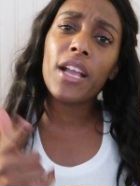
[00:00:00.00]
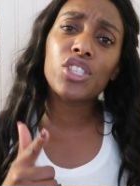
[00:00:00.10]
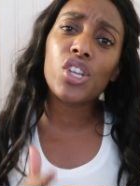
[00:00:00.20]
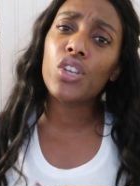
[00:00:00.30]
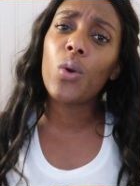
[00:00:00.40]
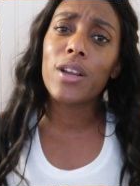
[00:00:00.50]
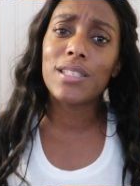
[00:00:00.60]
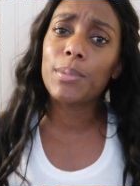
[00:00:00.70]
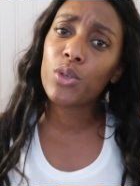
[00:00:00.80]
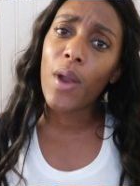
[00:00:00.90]
make sure you are
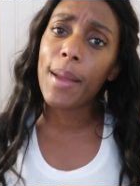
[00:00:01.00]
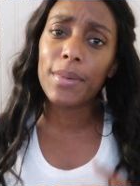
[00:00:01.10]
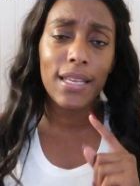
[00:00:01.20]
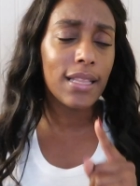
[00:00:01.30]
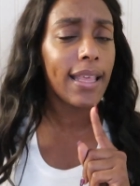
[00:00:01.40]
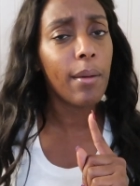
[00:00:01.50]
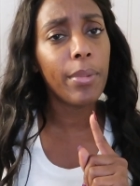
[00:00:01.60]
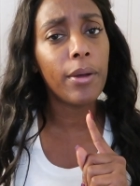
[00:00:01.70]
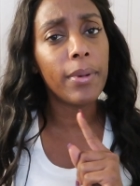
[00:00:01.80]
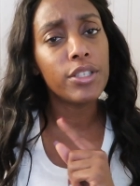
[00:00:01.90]
subscribed and hit
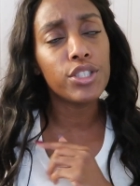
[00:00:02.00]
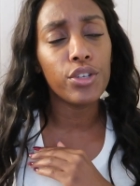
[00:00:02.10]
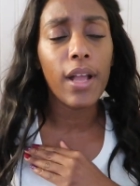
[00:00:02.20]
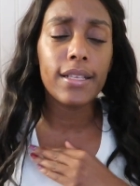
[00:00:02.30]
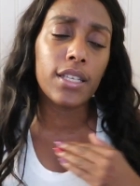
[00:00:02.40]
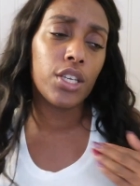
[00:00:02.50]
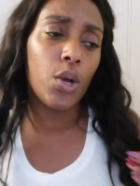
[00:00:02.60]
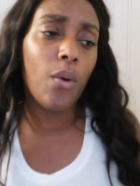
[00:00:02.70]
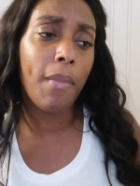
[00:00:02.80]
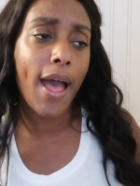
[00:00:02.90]
that bell button so you guys can
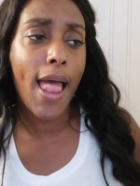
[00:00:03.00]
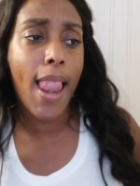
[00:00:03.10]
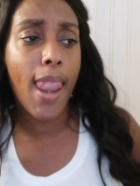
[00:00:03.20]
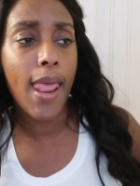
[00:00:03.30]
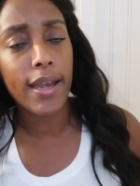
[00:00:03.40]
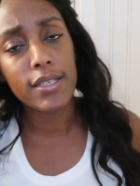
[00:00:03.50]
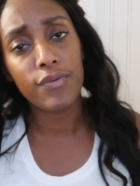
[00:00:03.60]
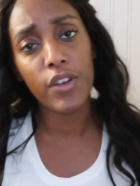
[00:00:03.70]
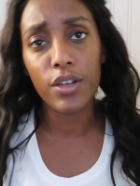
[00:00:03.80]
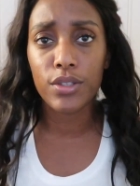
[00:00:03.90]
know when my
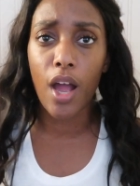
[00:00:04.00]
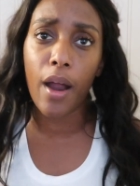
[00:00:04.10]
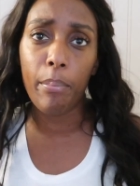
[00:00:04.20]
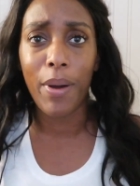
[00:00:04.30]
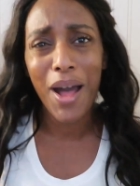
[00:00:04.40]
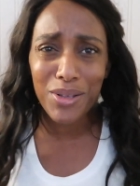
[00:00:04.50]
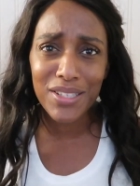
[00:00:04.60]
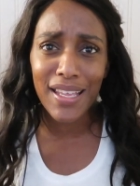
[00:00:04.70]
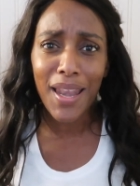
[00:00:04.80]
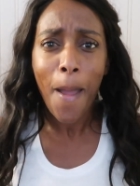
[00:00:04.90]
latest videos are
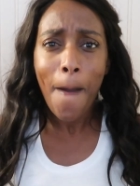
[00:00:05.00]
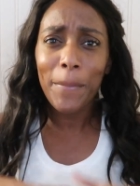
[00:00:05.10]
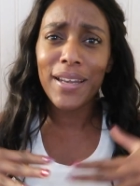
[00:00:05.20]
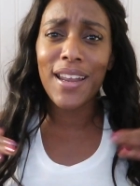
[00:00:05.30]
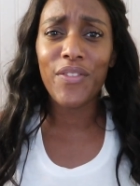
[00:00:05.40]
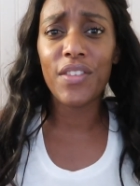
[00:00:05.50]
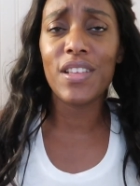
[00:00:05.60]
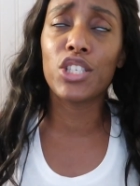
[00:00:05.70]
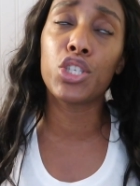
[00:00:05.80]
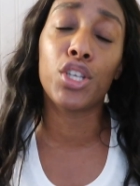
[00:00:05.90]
posted but enough of
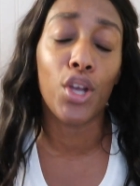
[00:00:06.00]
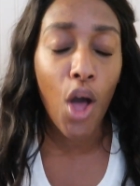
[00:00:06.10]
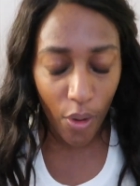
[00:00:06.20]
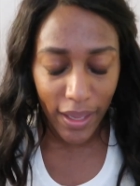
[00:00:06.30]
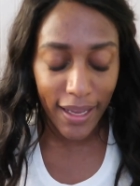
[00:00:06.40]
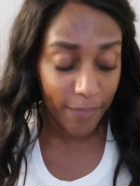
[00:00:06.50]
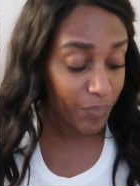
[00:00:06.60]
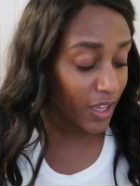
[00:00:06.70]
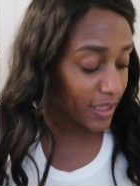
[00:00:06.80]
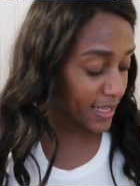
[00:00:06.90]
this talking
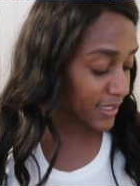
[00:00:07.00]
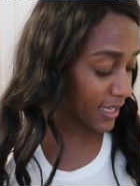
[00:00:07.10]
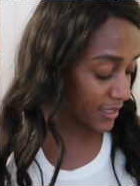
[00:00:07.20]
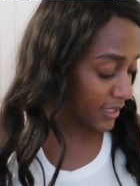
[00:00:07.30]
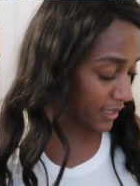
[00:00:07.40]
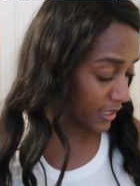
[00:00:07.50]
let's get into